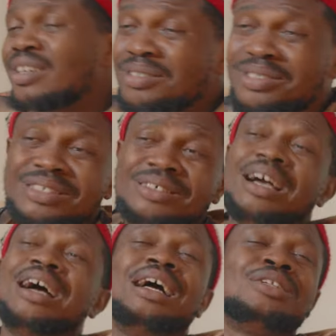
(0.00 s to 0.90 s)
See,
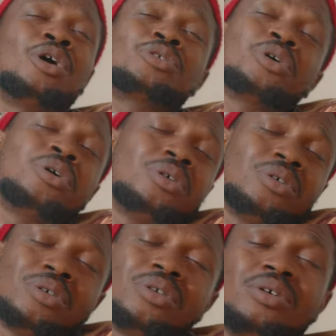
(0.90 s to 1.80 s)
doctor,
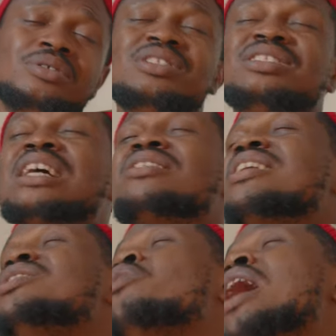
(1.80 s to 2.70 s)
this is
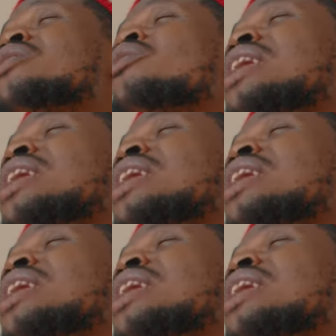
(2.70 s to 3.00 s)
exactly why I don't